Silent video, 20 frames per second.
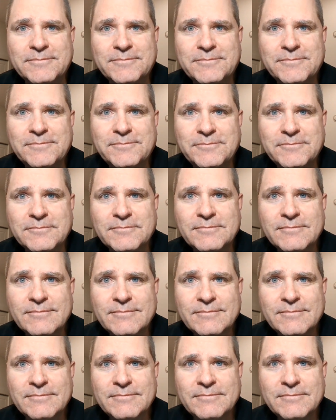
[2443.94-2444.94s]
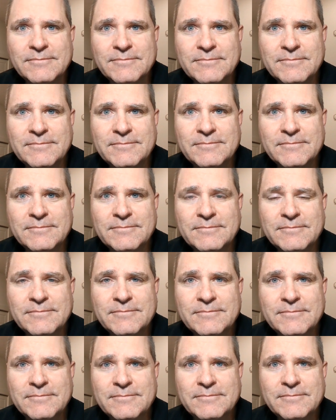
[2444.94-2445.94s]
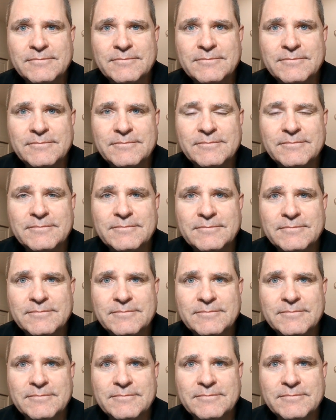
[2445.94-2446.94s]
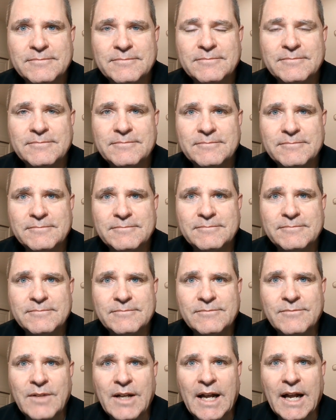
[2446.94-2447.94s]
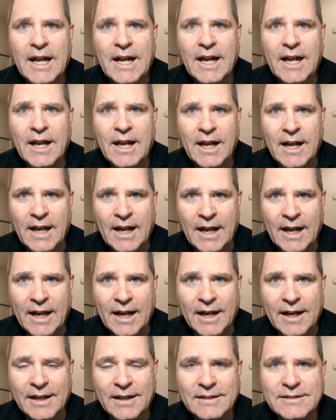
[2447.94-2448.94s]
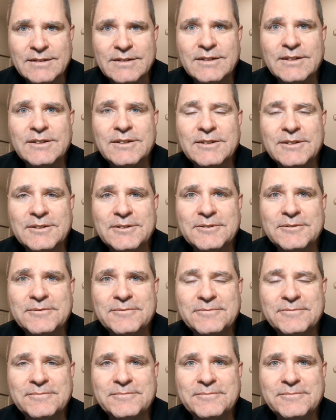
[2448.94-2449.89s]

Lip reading: No one is speaking in this clip.